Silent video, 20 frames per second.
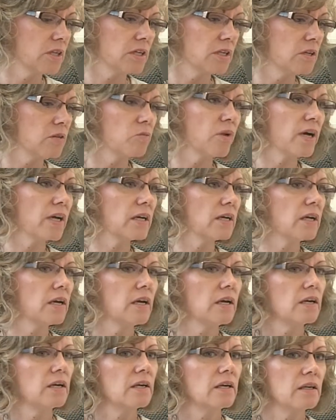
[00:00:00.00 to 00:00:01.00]
did it and when,
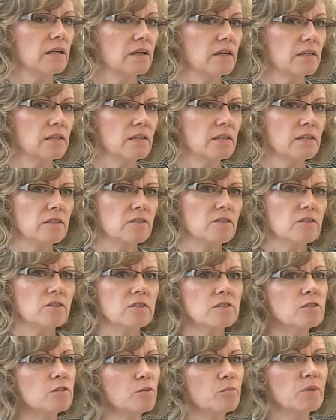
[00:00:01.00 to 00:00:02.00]
it's
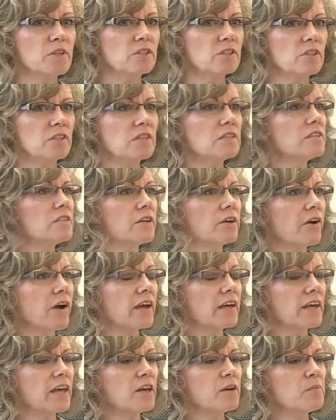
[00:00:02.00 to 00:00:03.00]
just so much easier.
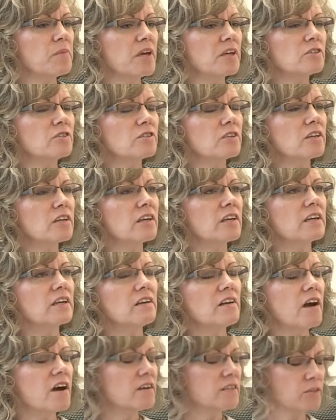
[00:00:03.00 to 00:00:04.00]
I can't imagine
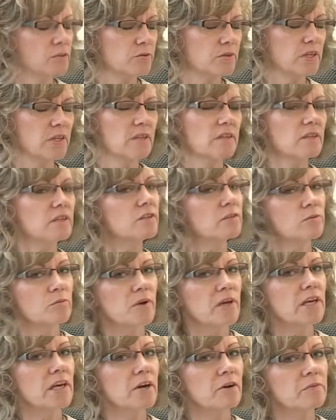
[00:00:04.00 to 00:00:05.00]
not doing it this
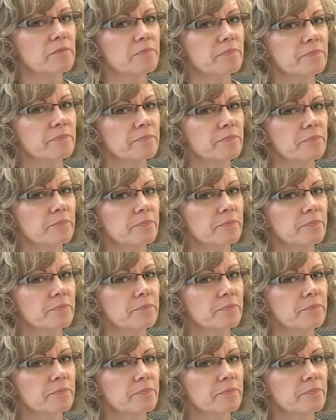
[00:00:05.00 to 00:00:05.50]
way now.